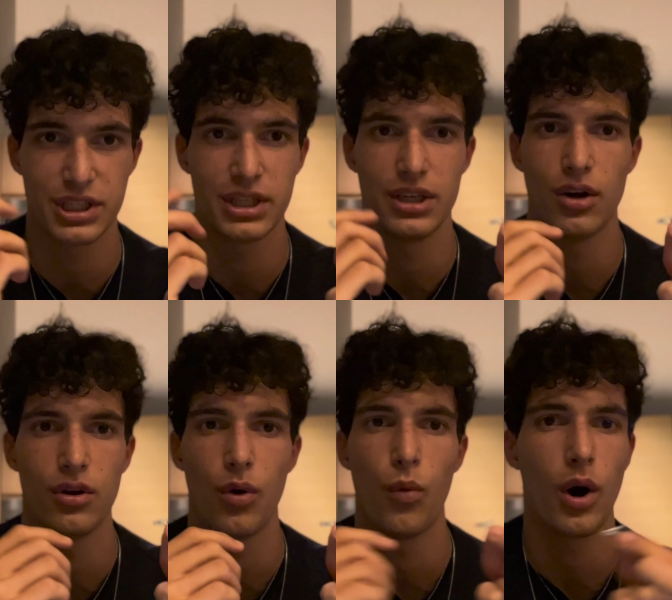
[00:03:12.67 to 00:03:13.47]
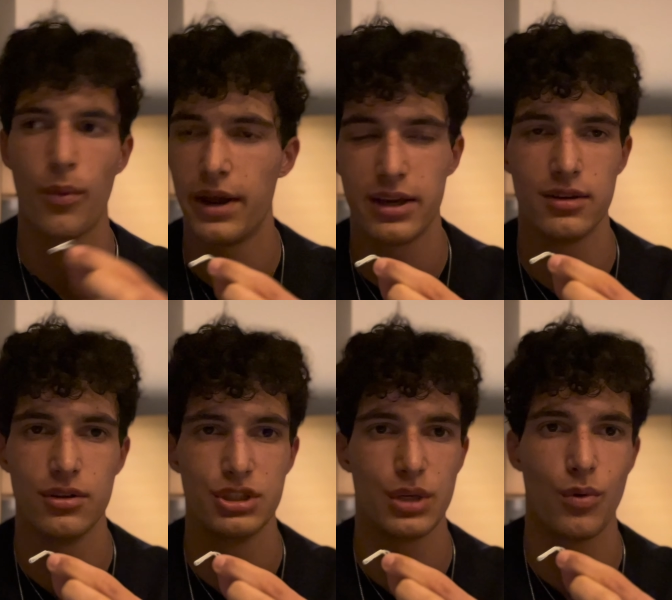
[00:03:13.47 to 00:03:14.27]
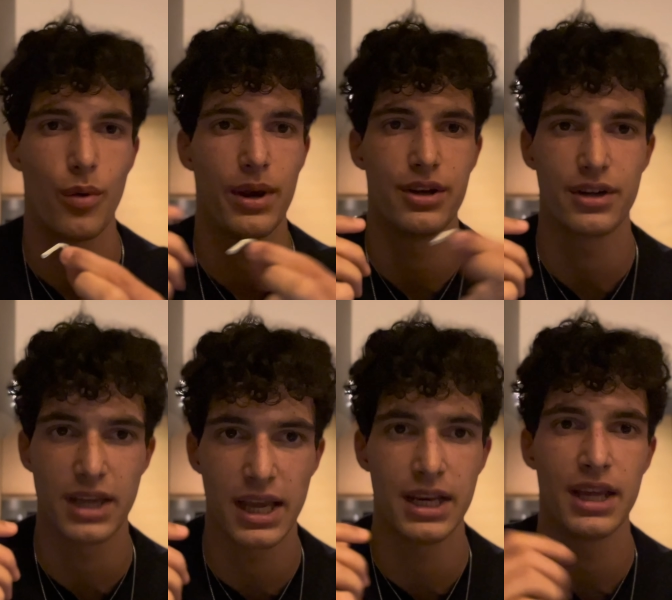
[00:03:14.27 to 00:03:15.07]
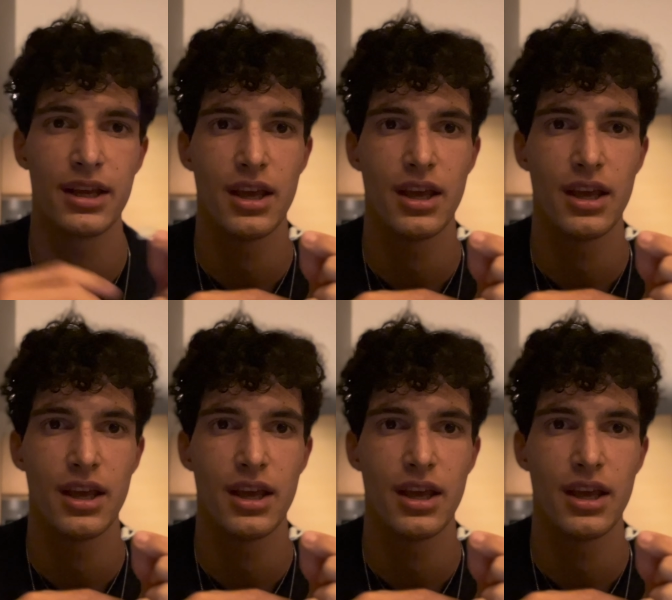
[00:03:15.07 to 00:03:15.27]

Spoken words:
You don't know what weight you're losing, what weight you're gaining.